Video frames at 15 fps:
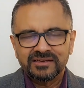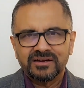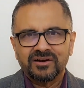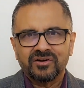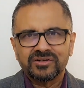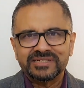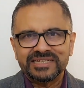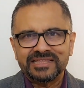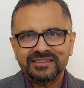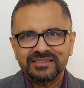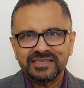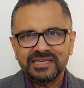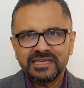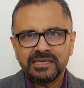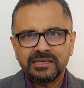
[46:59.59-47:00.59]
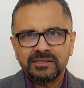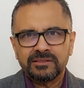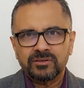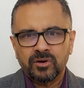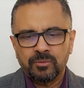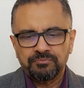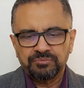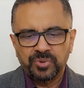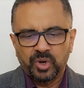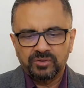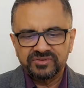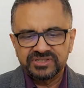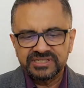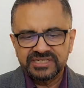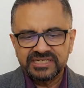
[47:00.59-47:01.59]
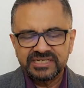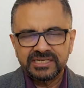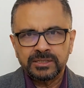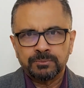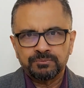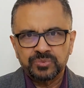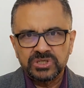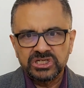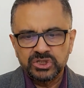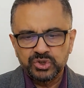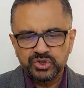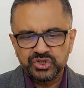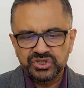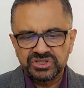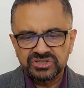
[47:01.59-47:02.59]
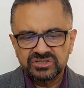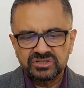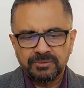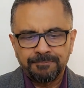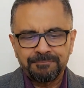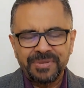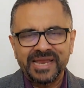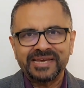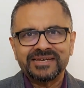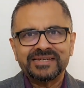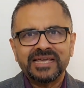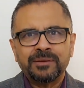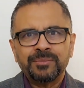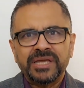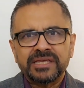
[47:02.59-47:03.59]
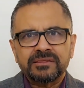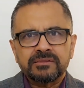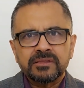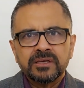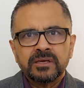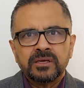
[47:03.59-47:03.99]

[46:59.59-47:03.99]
or disease or poverty or pollution, pandemics.